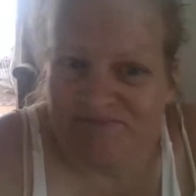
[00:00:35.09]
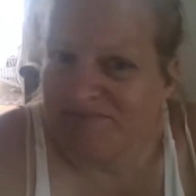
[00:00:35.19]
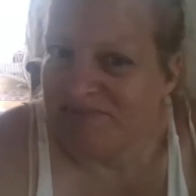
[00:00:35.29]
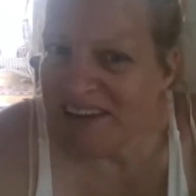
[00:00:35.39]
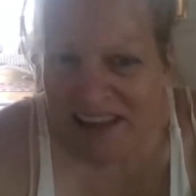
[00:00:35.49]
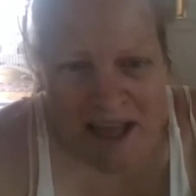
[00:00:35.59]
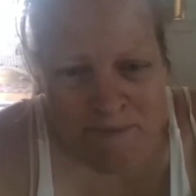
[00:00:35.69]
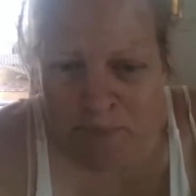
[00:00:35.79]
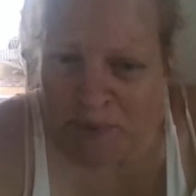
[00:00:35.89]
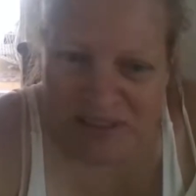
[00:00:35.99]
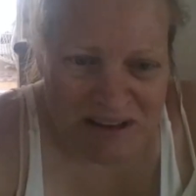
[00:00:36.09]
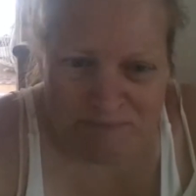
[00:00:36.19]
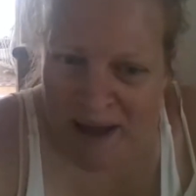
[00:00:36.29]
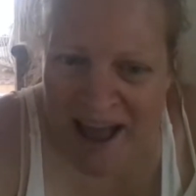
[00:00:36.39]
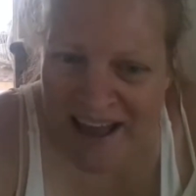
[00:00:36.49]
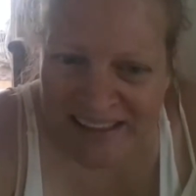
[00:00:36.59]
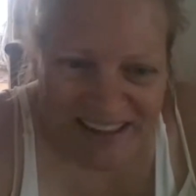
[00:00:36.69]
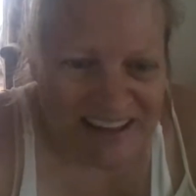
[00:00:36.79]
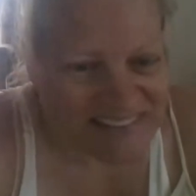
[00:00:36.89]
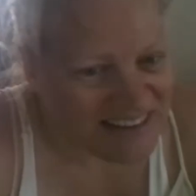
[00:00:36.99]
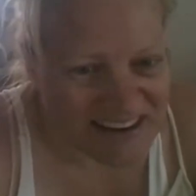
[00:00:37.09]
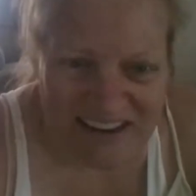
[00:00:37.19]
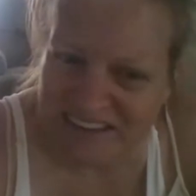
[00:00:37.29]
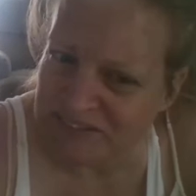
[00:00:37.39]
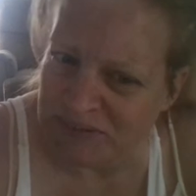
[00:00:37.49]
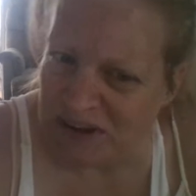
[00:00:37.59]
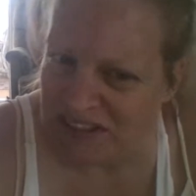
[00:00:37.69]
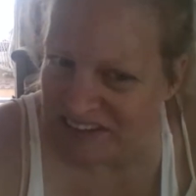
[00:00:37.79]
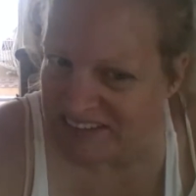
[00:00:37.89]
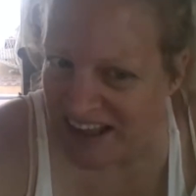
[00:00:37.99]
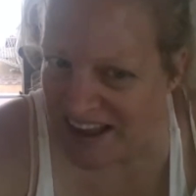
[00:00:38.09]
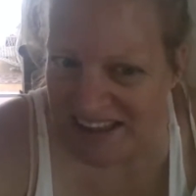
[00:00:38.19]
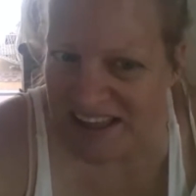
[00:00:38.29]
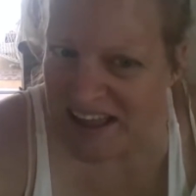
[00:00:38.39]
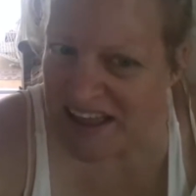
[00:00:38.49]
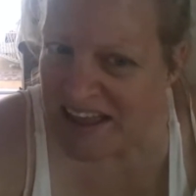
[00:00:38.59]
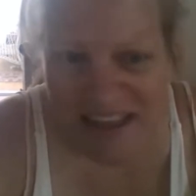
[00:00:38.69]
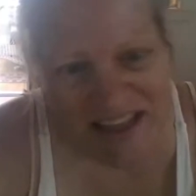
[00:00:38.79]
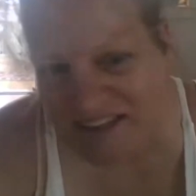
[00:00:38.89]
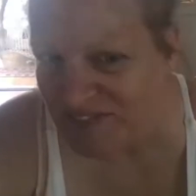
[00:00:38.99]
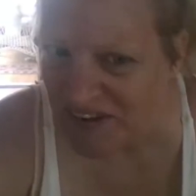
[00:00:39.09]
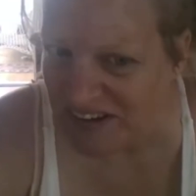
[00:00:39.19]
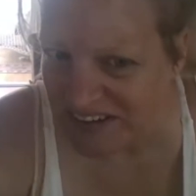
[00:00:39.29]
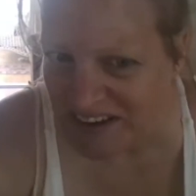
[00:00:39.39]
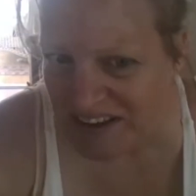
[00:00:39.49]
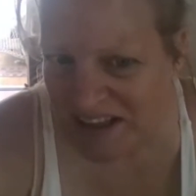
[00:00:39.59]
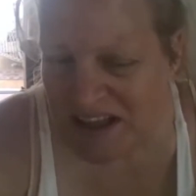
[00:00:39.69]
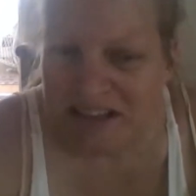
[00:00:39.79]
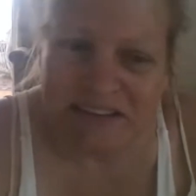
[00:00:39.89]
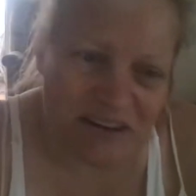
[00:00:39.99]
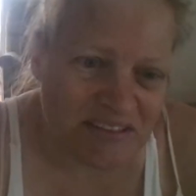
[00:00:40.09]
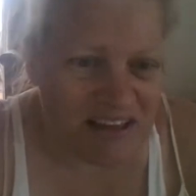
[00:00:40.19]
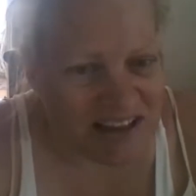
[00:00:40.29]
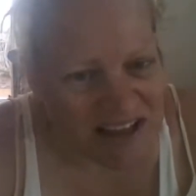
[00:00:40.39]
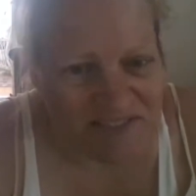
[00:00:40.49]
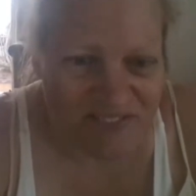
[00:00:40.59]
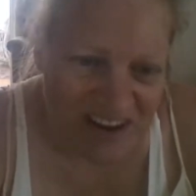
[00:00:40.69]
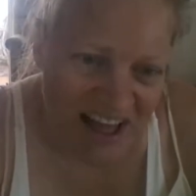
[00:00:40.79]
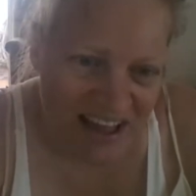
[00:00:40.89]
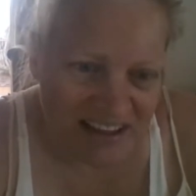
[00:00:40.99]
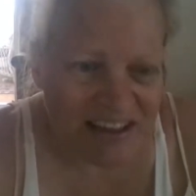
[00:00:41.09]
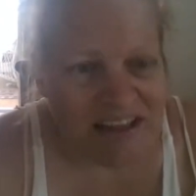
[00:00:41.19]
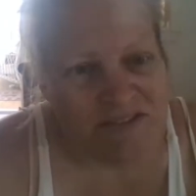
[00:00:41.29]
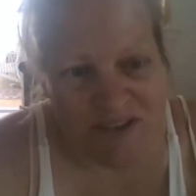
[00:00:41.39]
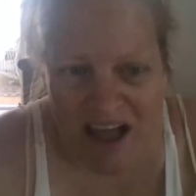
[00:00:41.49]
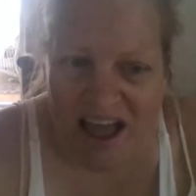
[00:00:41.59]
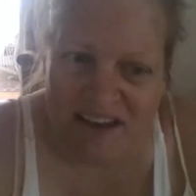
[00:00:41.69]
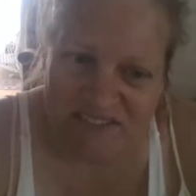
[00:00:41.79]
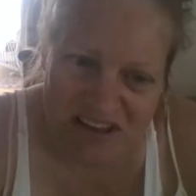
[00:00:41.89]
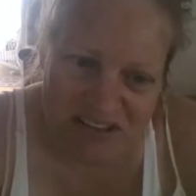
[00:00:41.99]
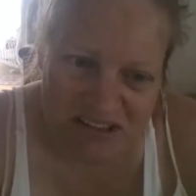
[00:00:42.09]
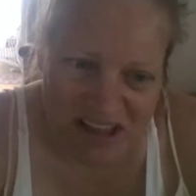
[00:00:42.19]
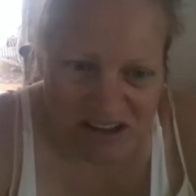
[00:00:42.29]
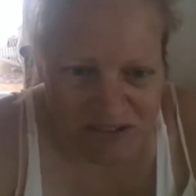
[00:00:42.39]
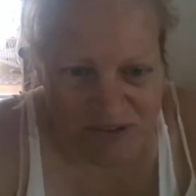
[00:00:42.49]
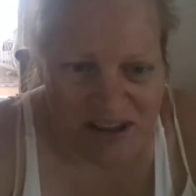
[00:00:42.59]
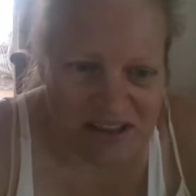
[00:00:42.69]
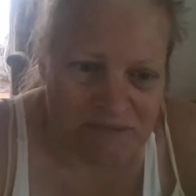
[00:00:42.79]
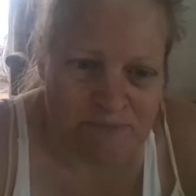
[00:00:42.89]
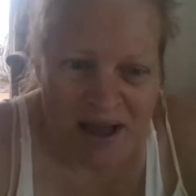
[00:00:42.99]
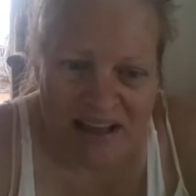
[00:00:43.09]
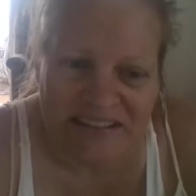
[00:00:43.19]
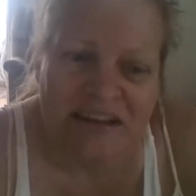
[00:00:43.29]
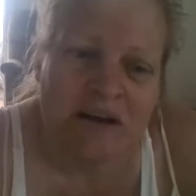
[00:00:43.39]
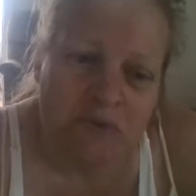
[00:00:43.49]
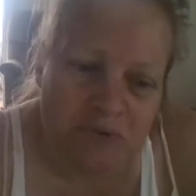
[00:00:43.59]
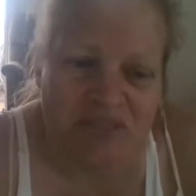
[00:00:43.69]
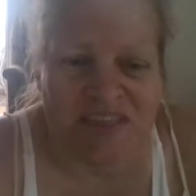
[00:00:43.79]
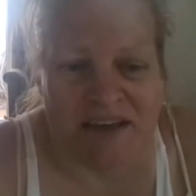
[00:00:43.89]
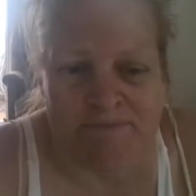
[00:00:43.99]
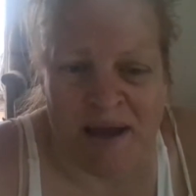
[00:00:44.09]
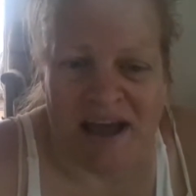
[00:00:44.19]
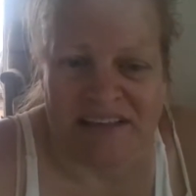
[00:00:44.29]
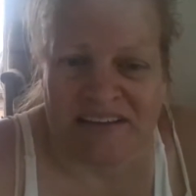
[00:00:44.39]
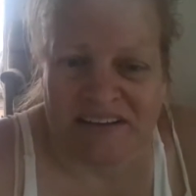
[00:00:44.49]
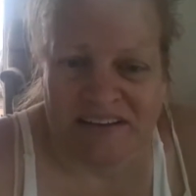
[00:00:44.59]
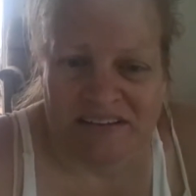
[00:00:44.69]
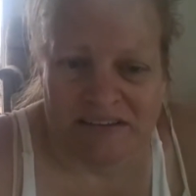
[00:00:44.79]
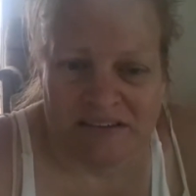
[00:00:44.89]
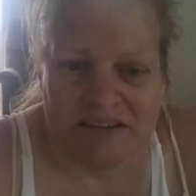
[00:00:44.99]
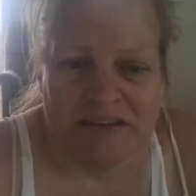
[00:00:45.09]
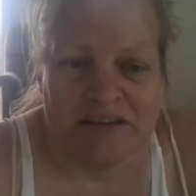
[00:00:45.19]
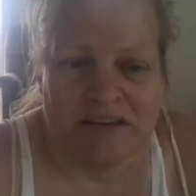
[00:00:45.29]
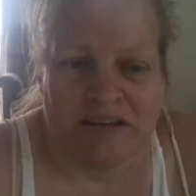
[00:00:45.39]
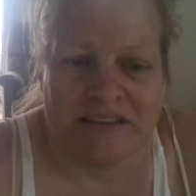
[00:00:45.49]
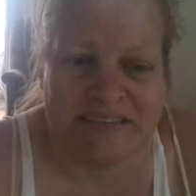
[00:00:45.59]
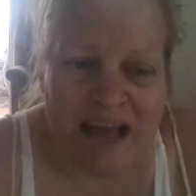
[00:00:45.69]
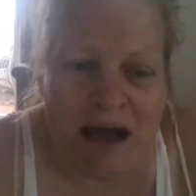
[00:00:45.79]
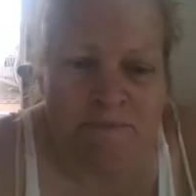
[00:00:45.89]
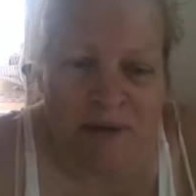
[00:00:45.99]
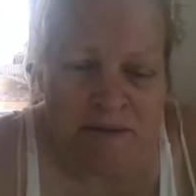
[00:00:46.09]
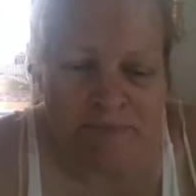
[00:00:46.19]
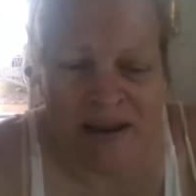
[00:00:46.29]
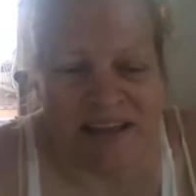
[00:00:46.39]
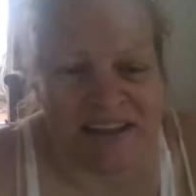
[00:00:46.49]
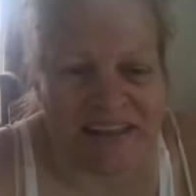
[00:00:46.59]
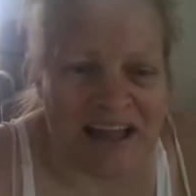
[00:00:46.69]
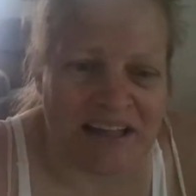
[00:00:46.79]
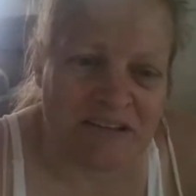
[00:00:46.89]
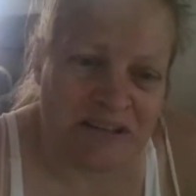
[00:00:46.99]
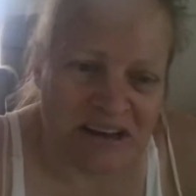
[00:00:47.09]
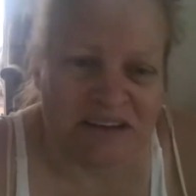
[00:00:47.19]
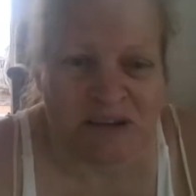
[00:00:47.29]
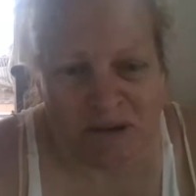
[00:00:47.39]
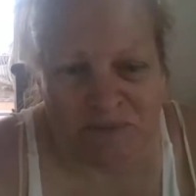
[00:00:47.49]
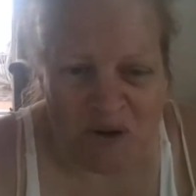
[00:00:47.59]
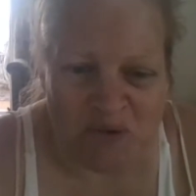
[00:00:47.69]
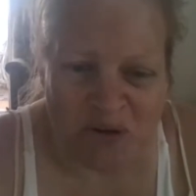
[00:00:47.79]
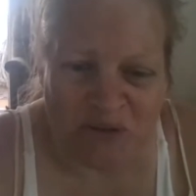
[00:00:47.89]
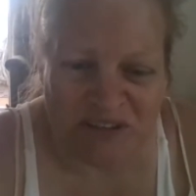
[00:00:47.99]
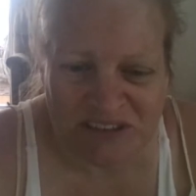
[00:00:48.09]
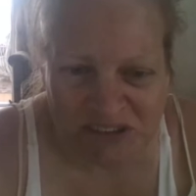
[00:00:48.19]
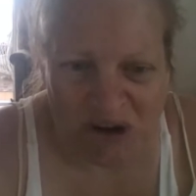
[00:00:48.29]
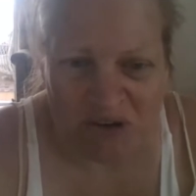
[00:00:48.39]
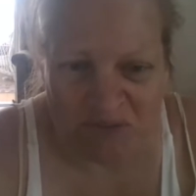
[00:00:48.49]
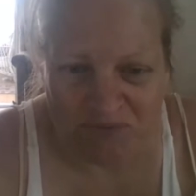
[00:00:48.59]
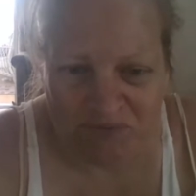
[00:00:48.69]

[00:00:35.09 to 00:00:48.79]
they can bring their pet as long as where they're staying is friendly so they can fly, drive, and take a train and bus with that pet. Stop complaining on Mel Carvalho's show.